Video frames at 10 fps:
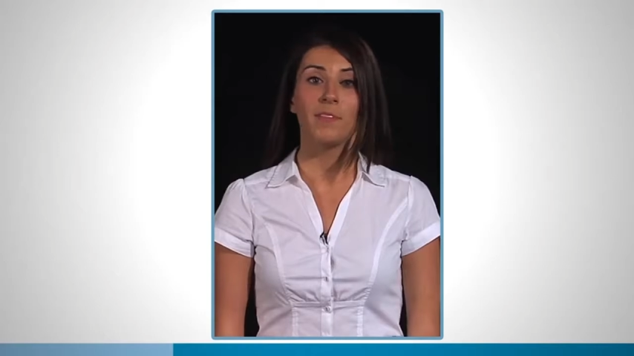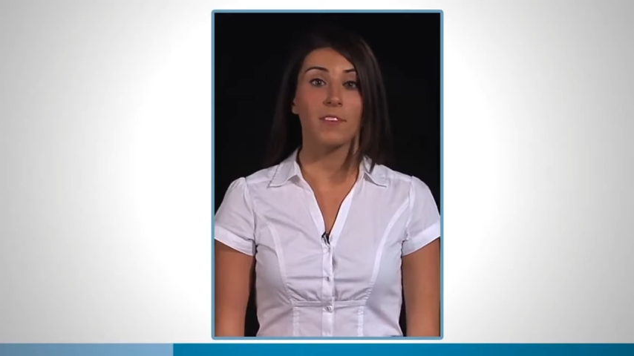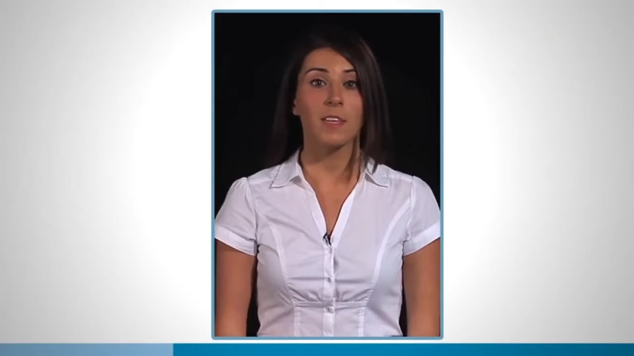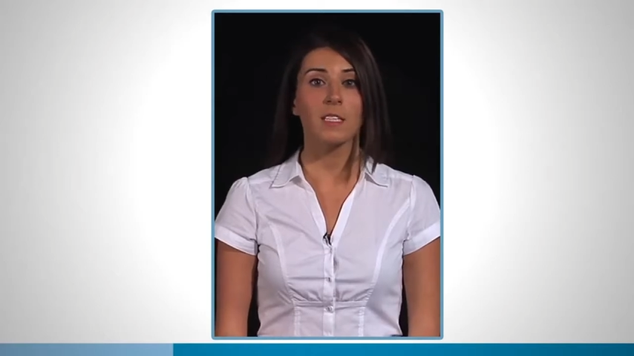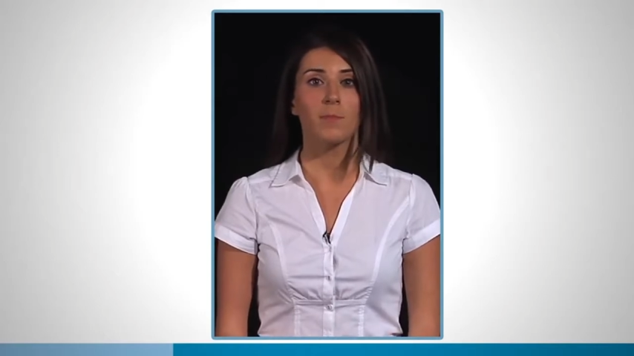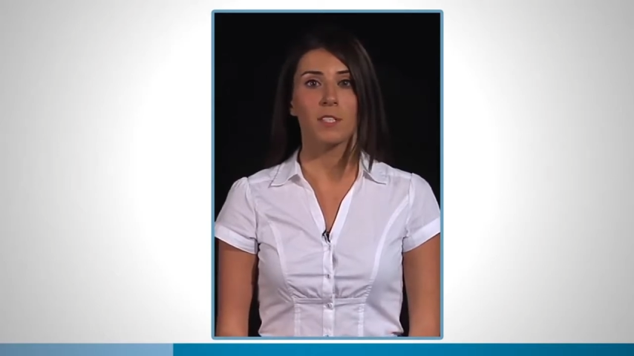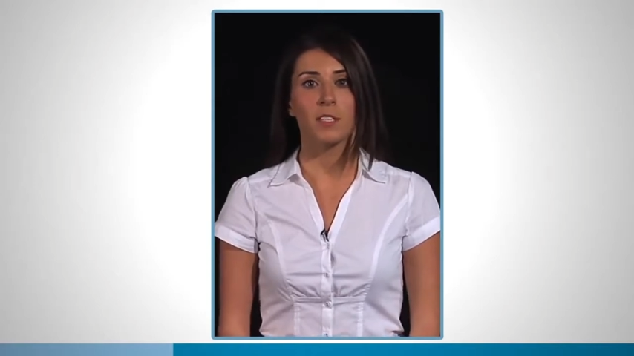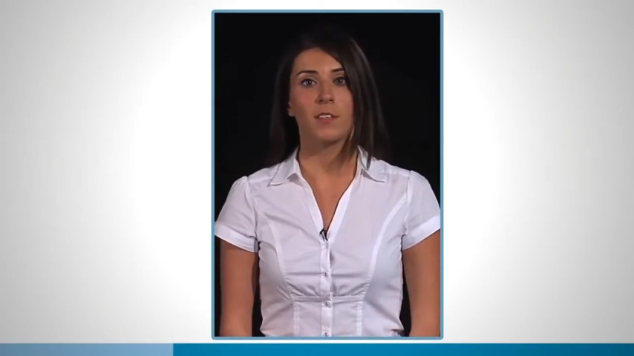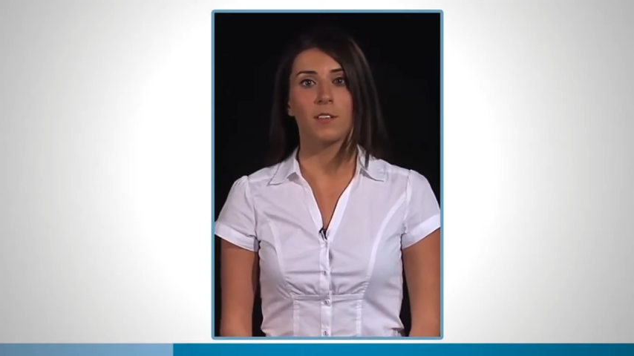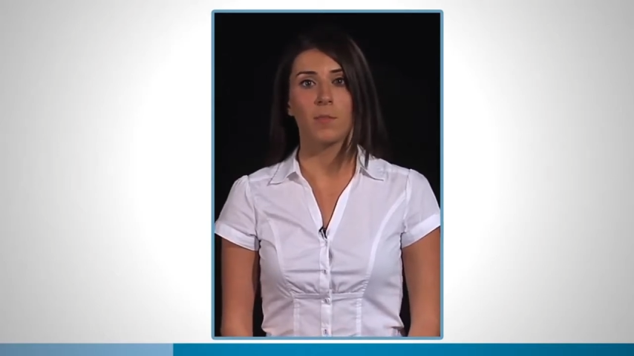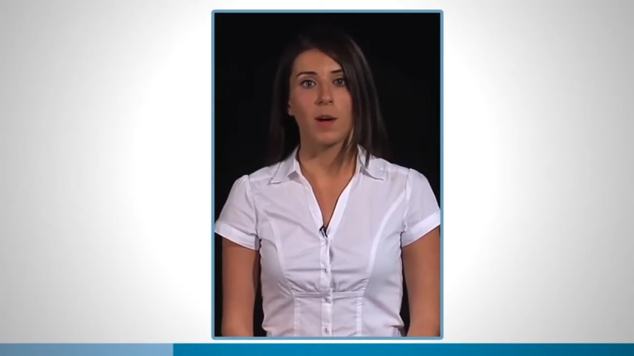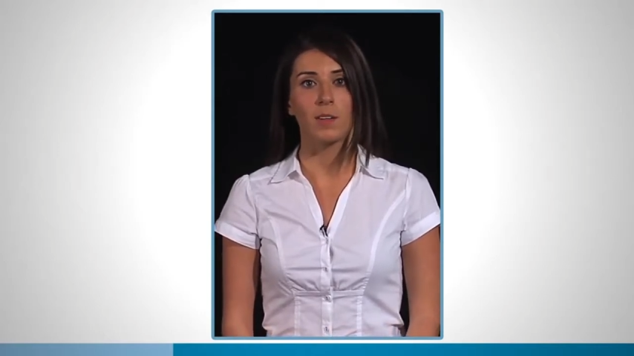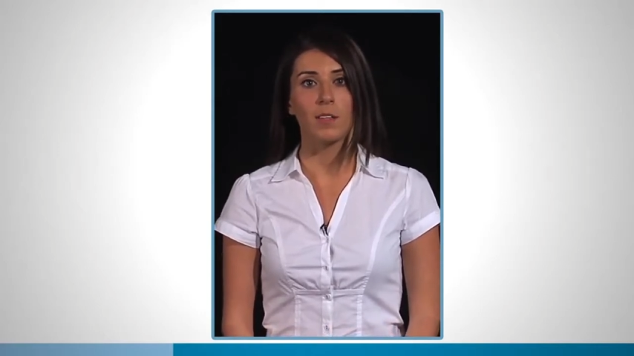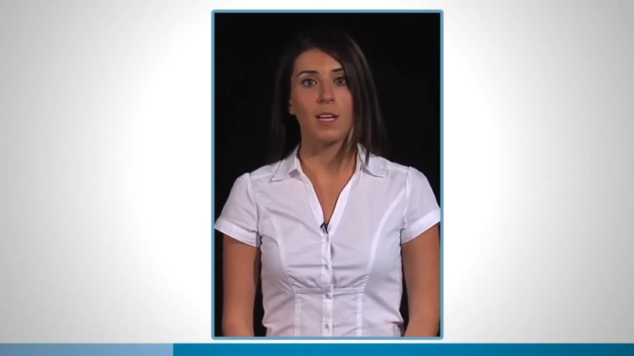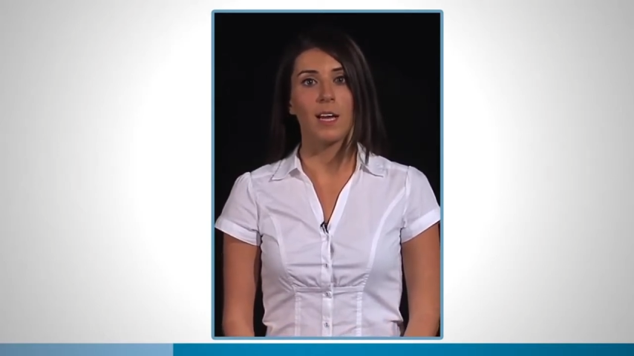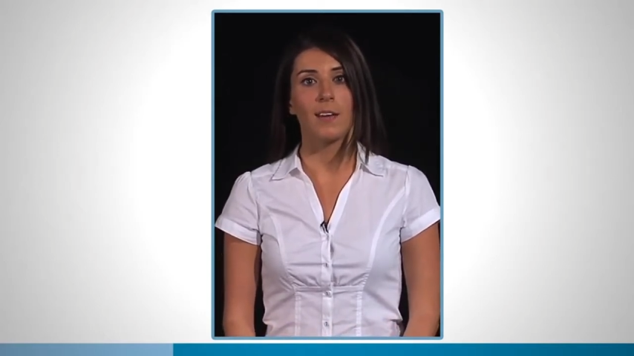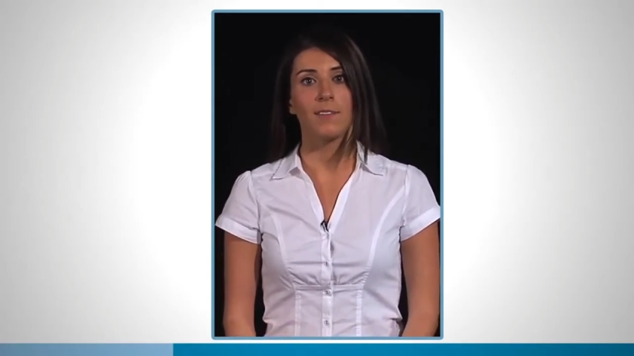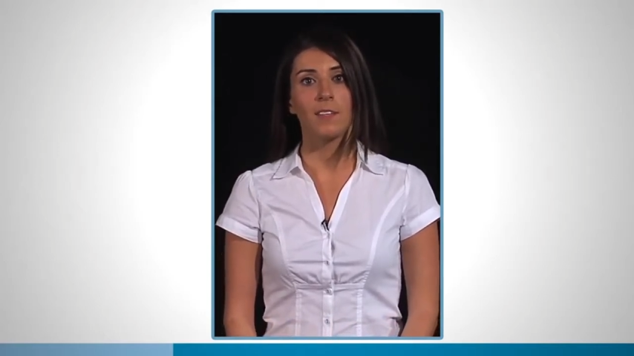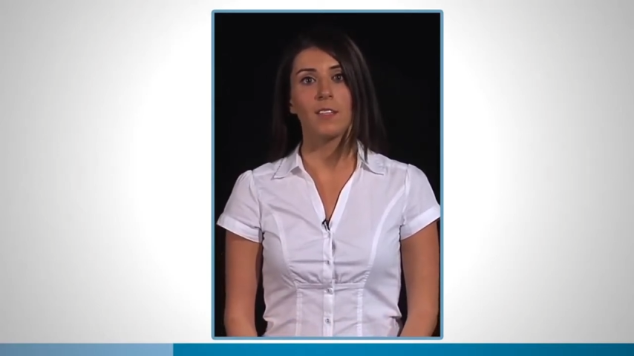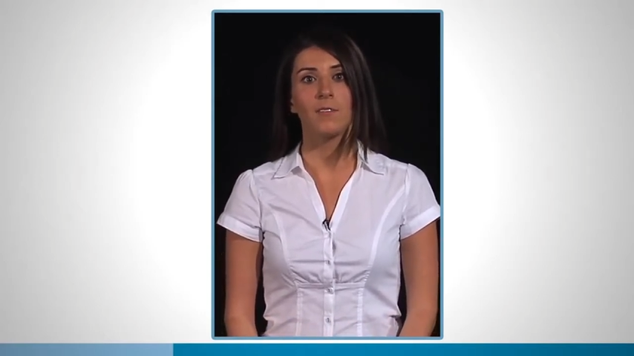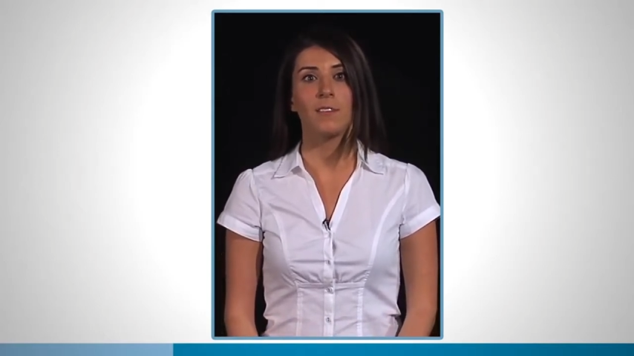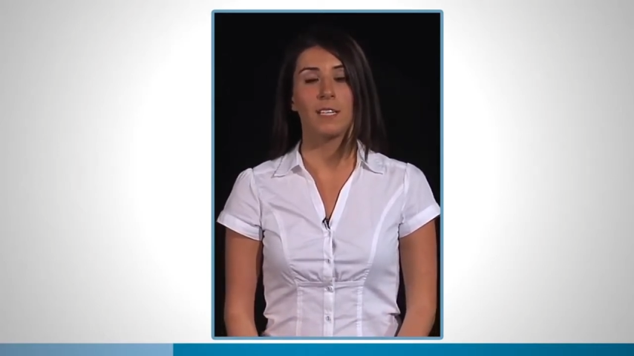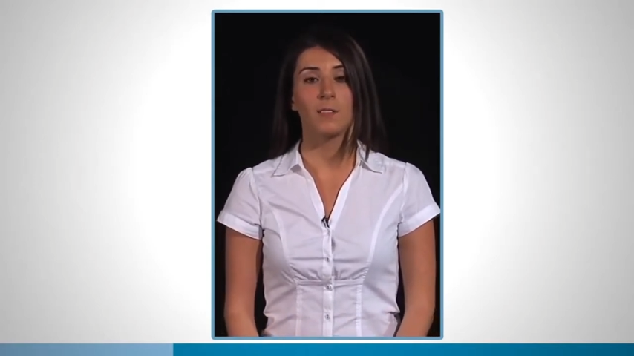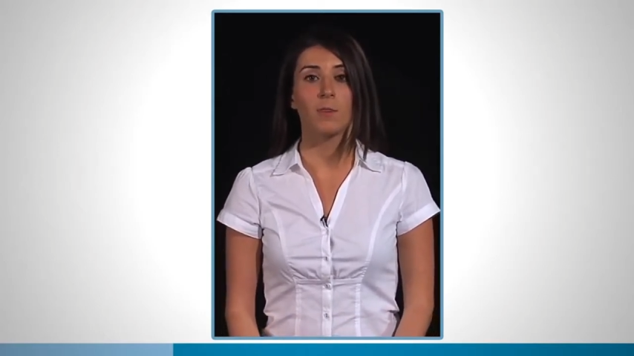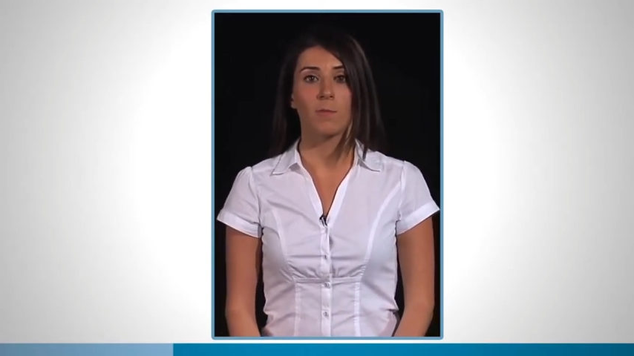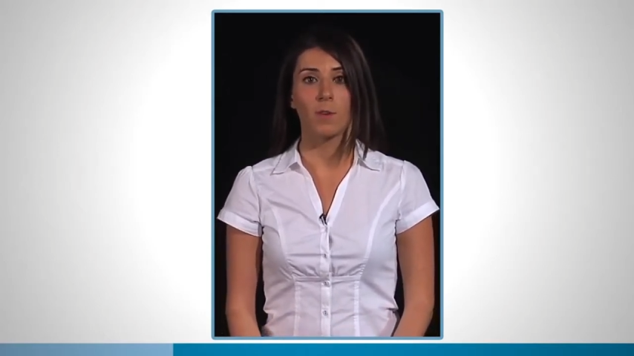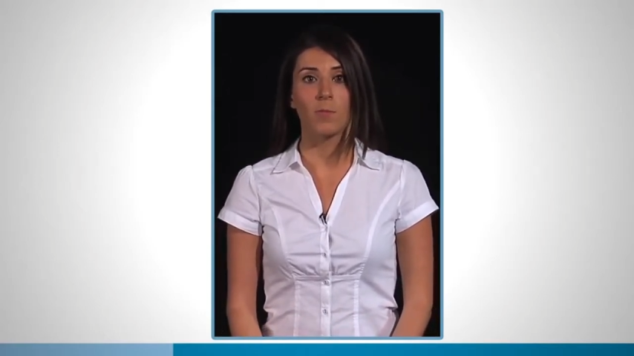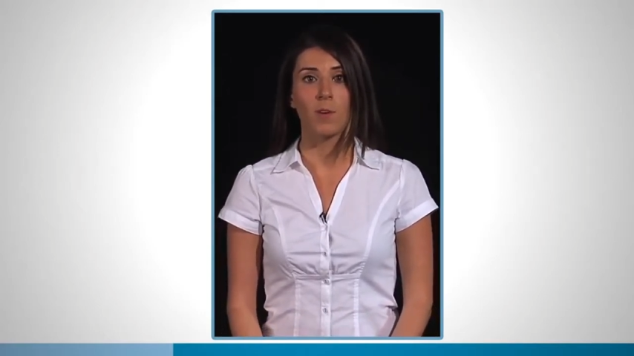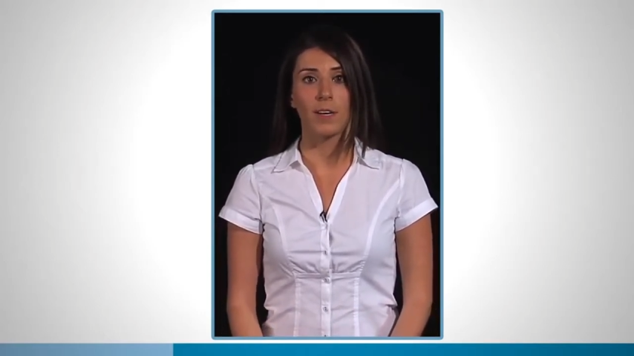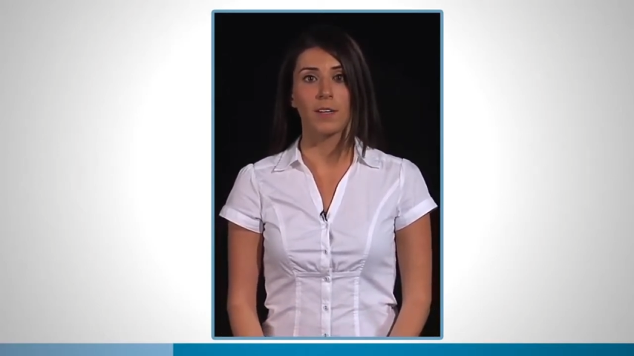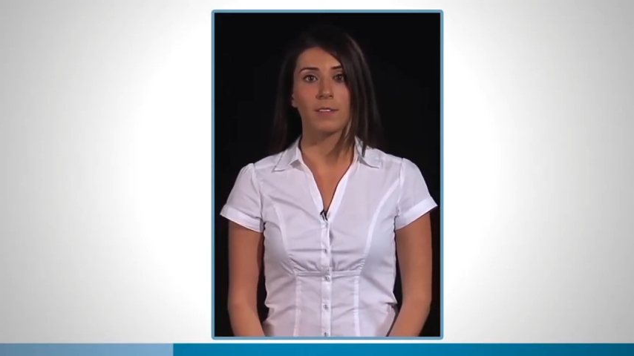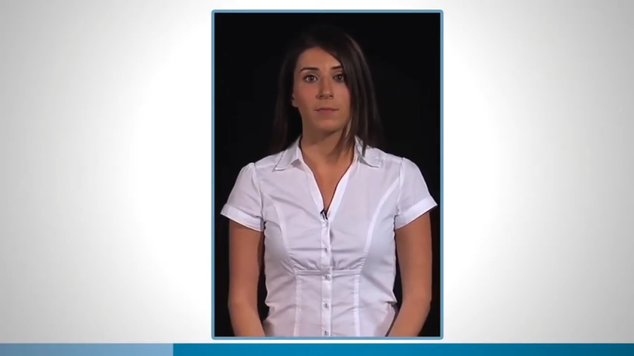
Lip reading: but for this particular model, I fill the device with warm water.